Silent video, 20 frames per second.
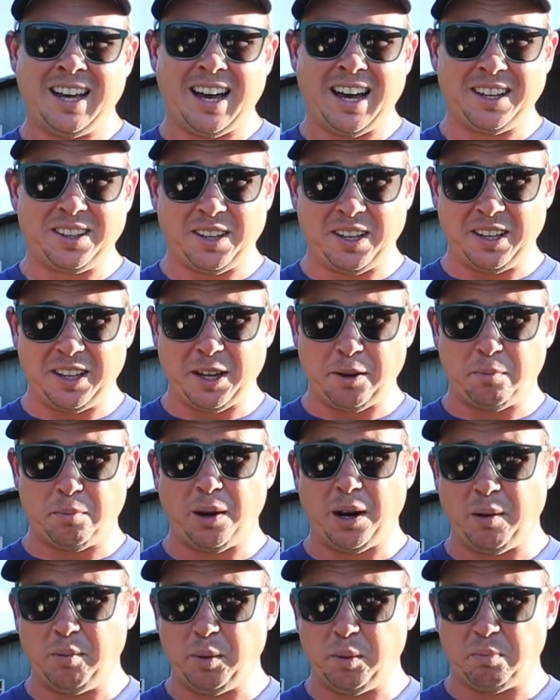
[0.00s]
I think they
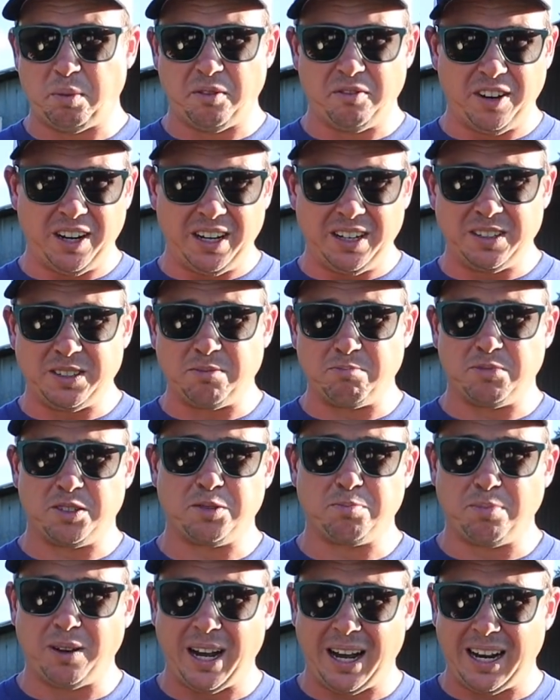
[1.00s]
probably prevented some
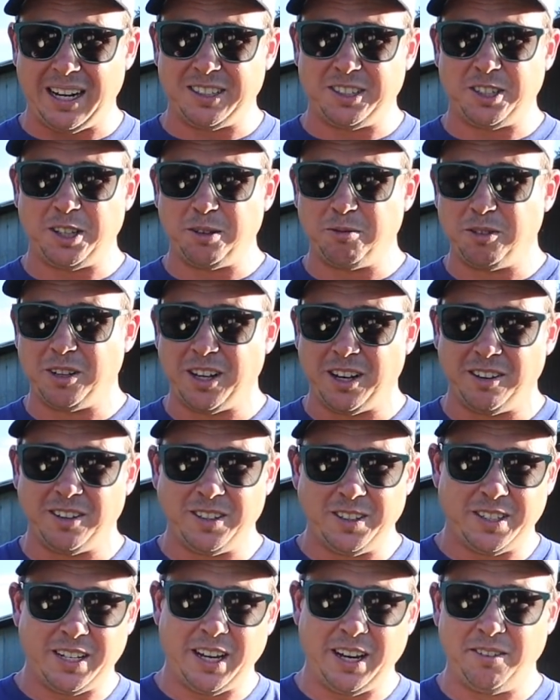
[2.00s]
splashing with all
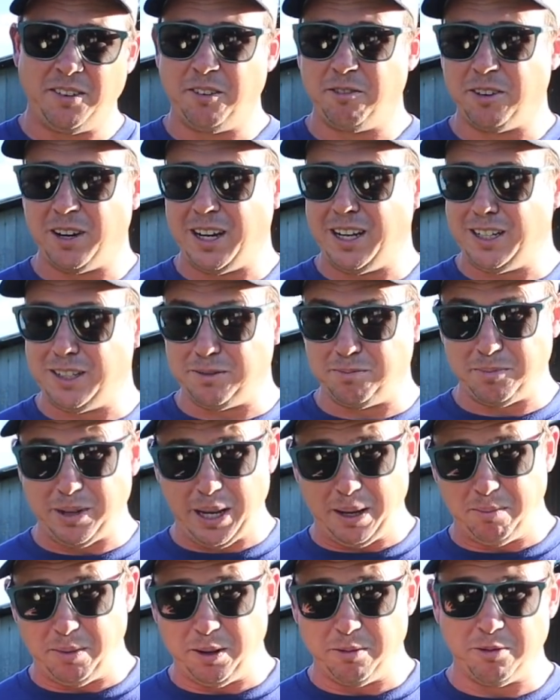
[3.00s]
these heavy rains,
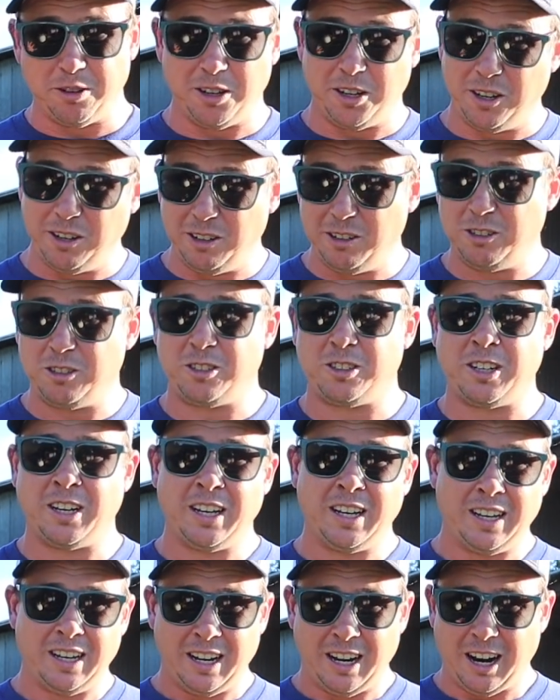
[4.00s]
maybe reduced
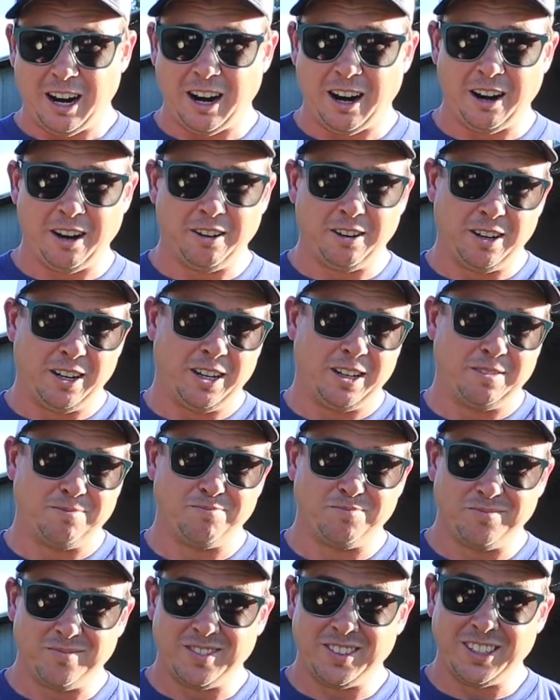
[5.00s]
our
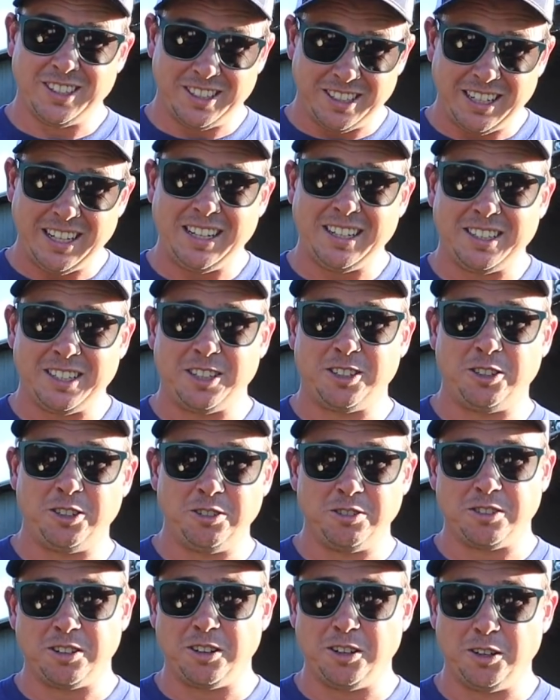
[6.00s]
disease
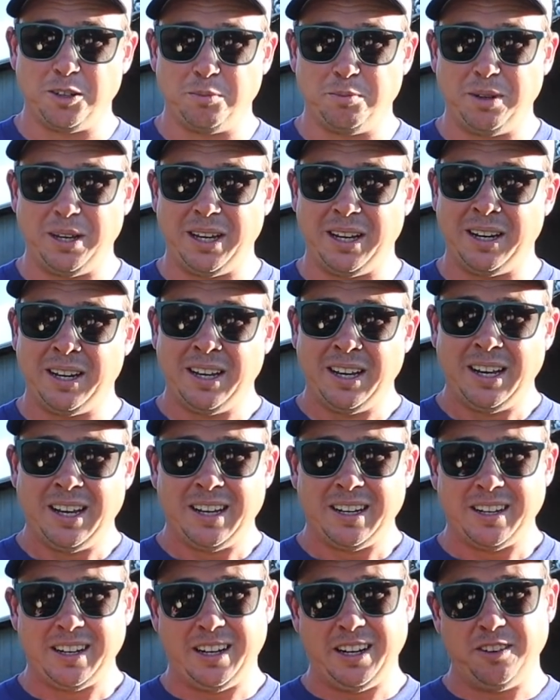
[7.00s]
issues a little bit.
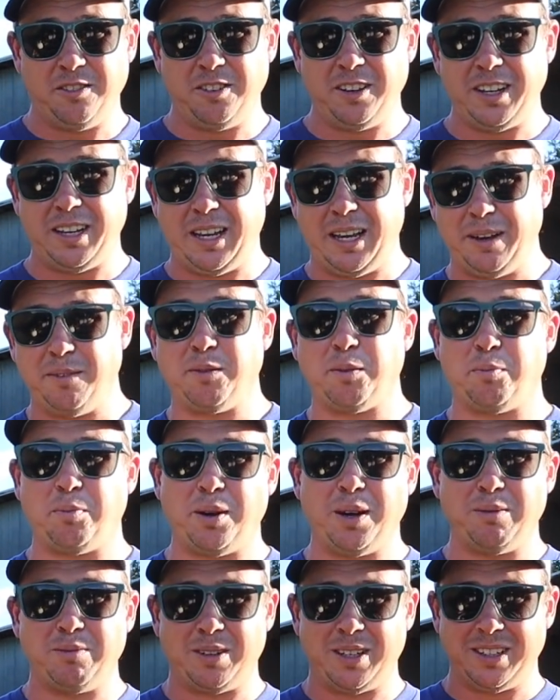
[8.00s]
They definitely kept the
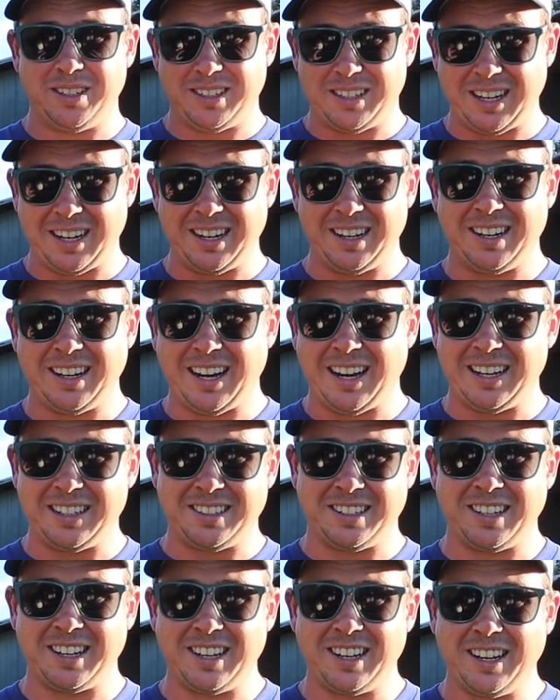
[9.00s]
pumpkins kind of
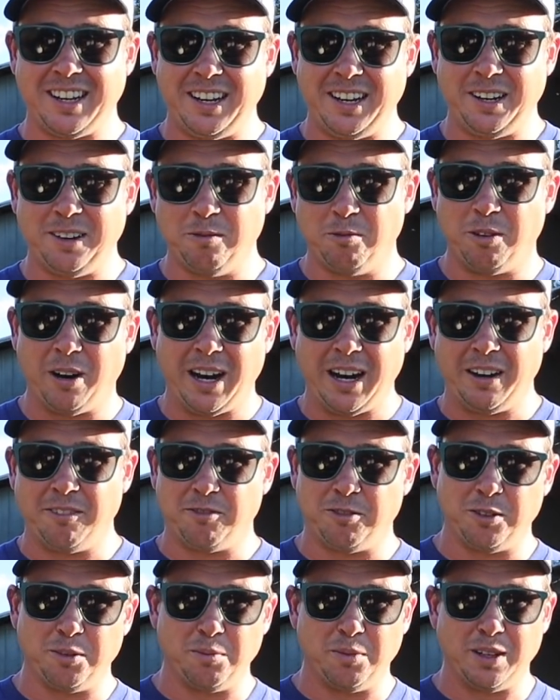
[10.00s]
nice and clean and white
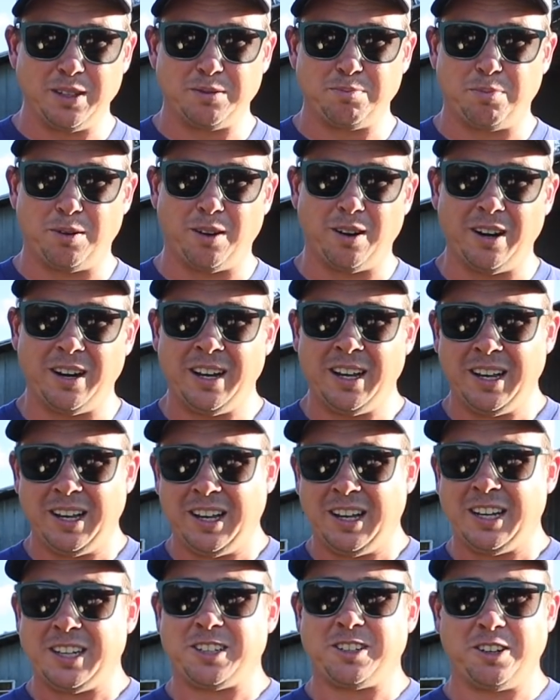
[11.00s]
for the most part.
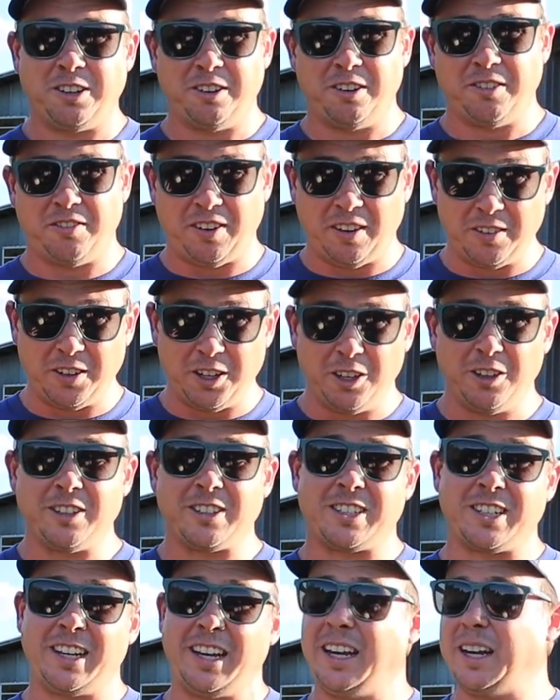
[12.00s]
So if I do
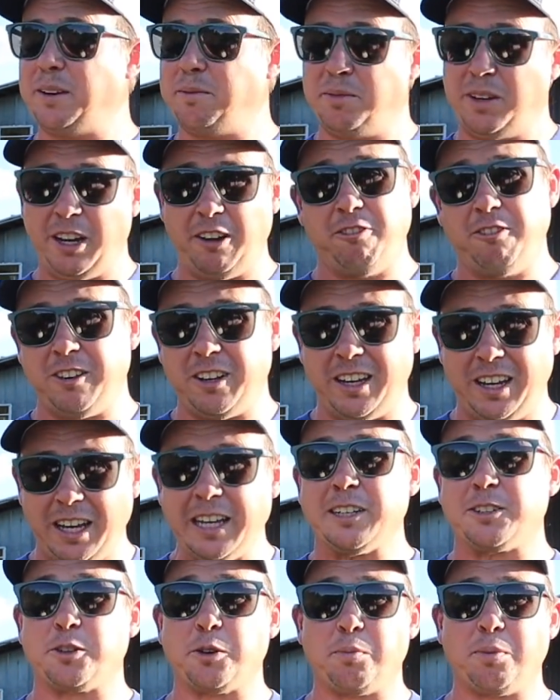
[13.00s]
this again, I'm definitely
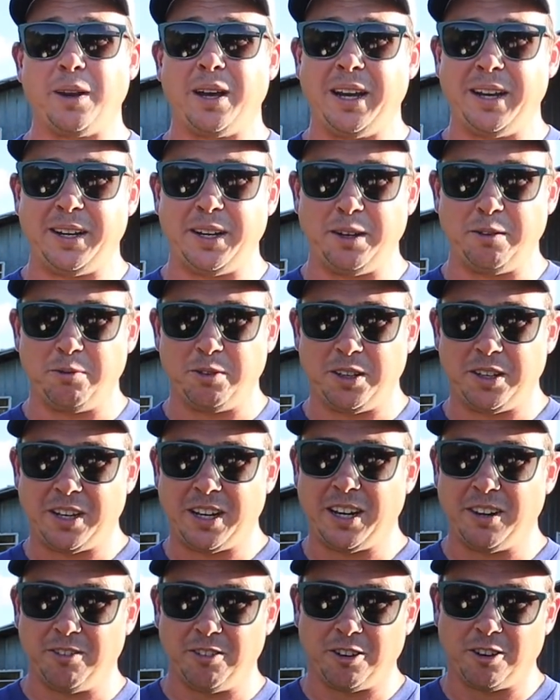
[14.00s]
interplanting with the
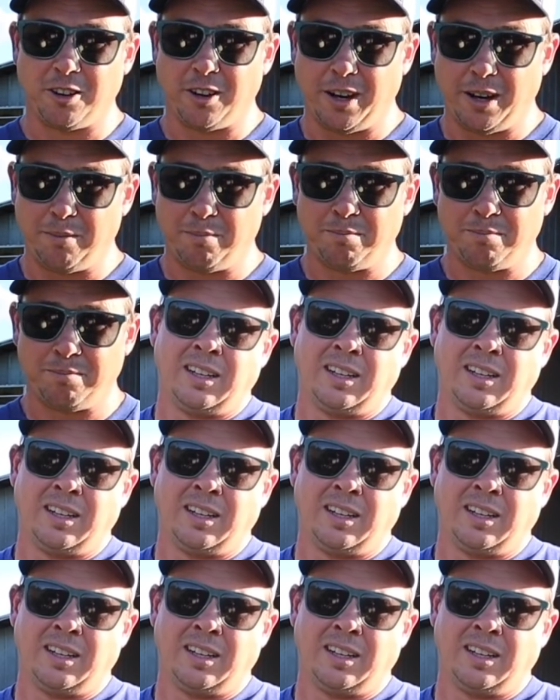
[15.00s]
cover crop.